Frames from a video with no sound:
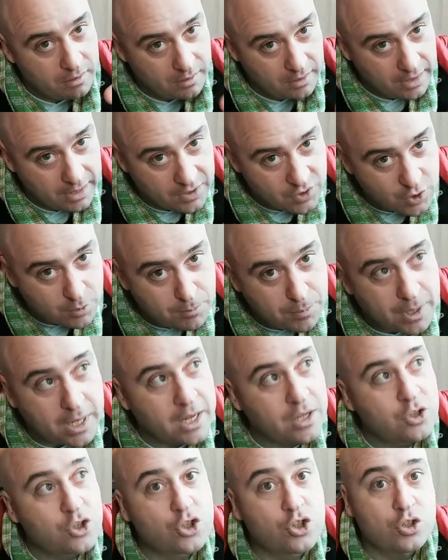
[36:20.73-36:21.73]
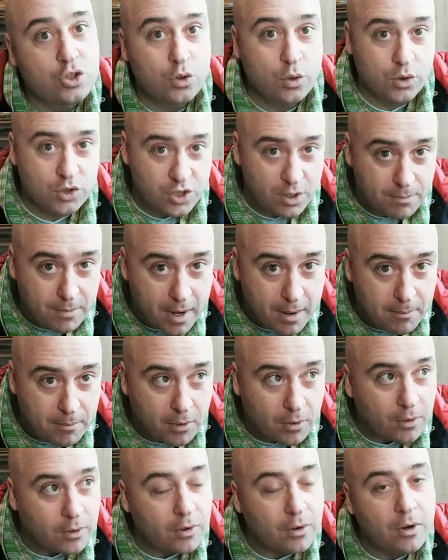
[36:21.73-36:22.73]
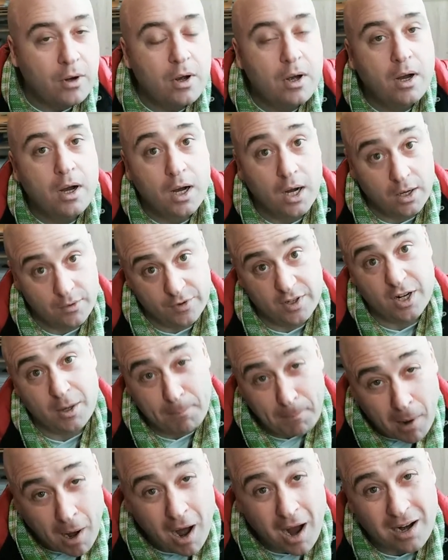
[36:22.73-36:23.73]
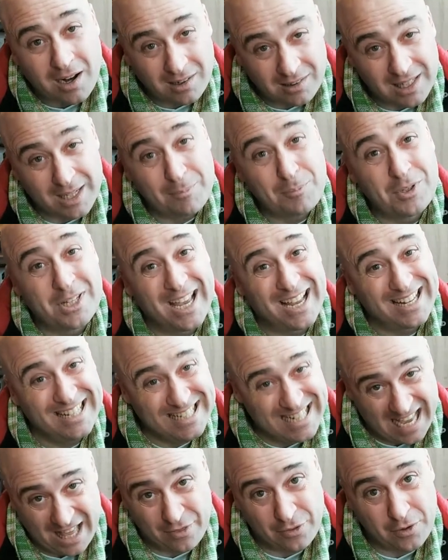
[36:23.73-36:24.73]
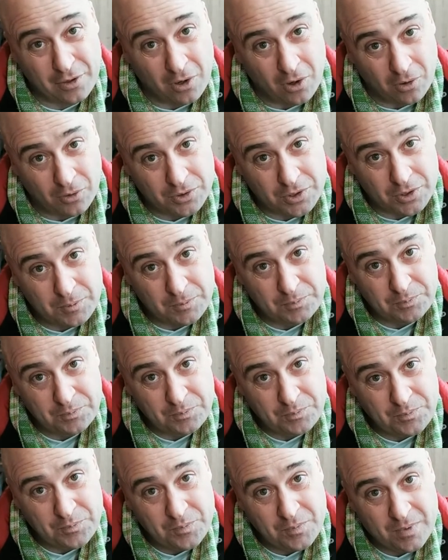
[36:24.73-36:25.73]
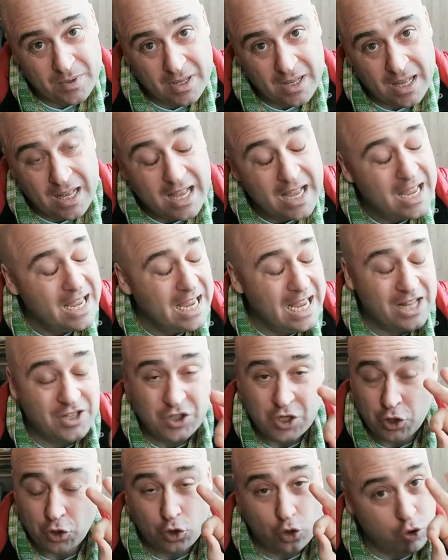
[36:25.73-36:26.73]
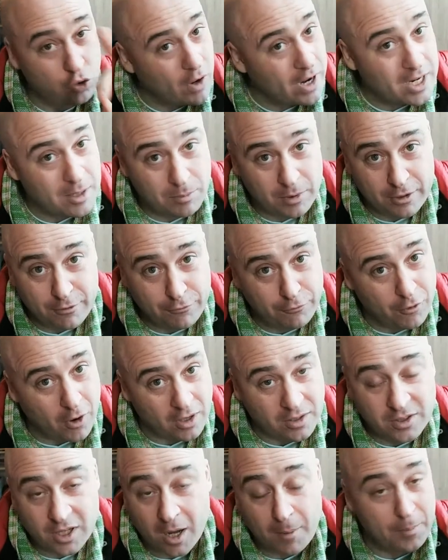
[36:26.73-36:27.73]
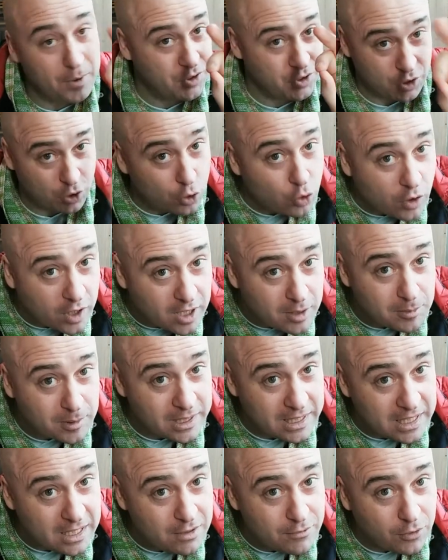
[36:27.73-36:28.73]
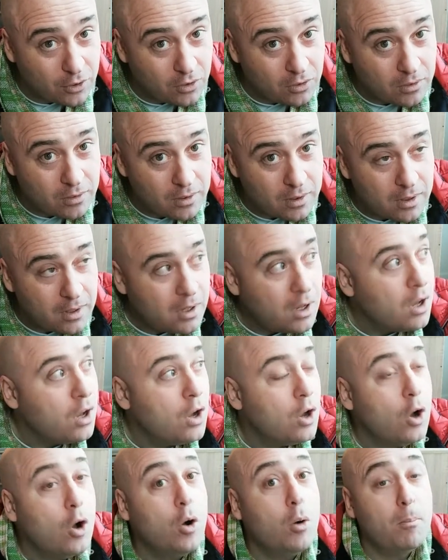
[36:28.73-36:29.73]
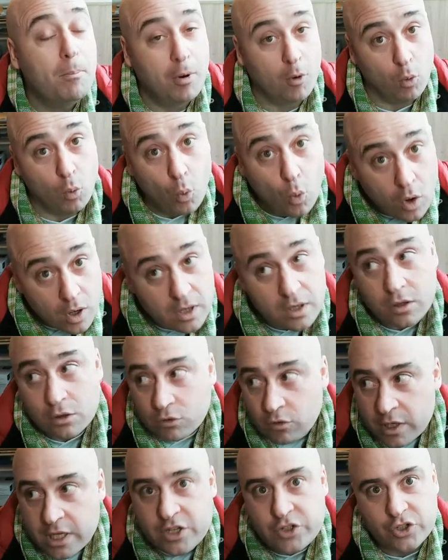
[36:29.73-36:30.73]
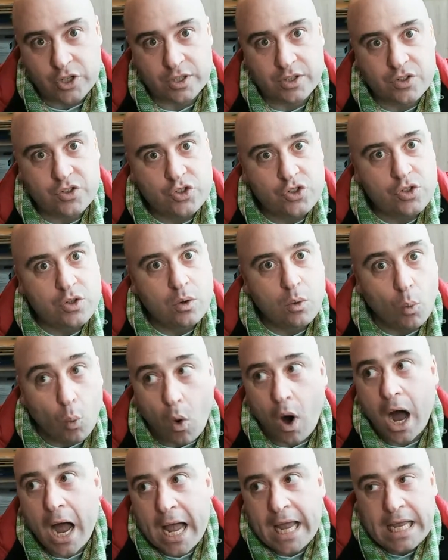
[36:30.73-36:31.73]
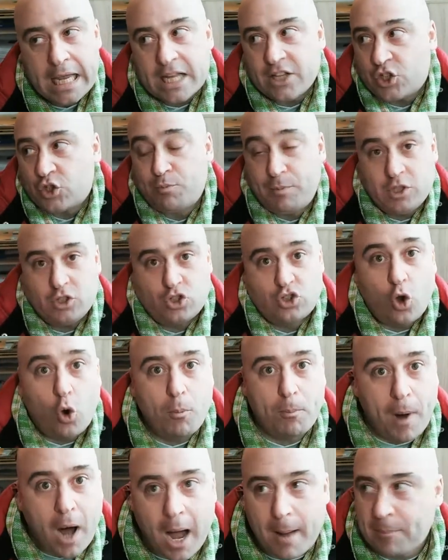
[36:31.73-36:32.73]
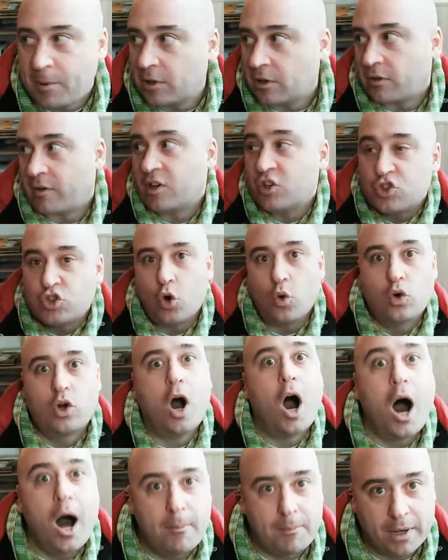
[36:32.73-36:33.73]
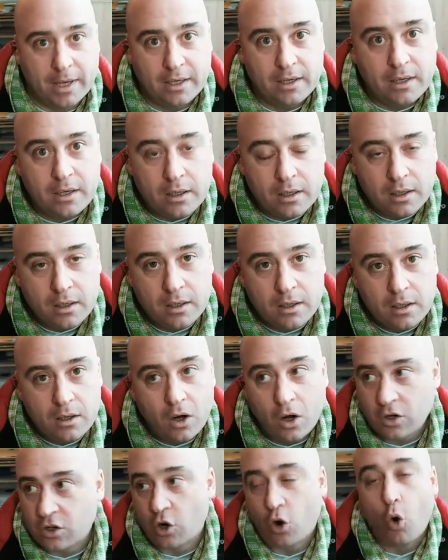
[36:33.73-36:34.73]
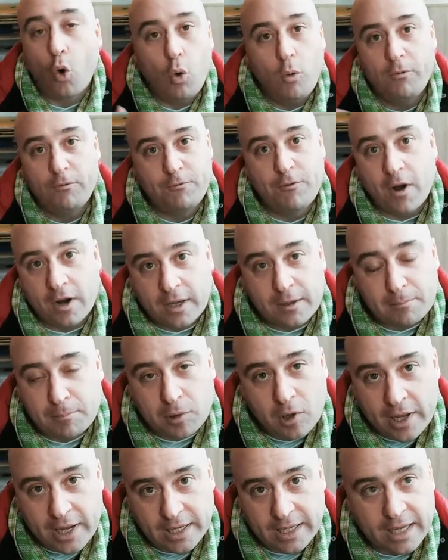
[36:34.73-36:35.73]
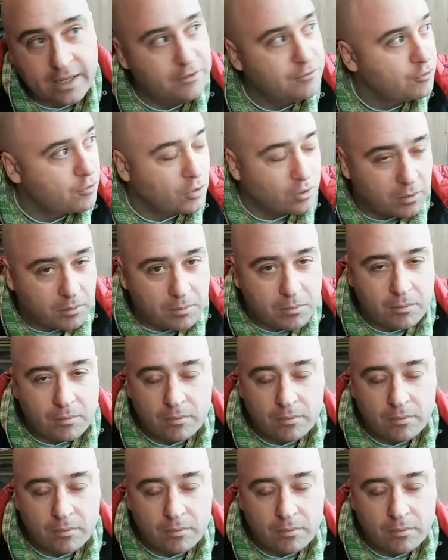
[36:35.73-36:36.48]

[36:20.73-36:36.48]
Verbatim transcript: is a bitch who is a member of an apocalyptic death cult. It's incredibly fucked up. It's incredibly evil. But one of the reasons why it's been so popular and so common on our whole fucking planet for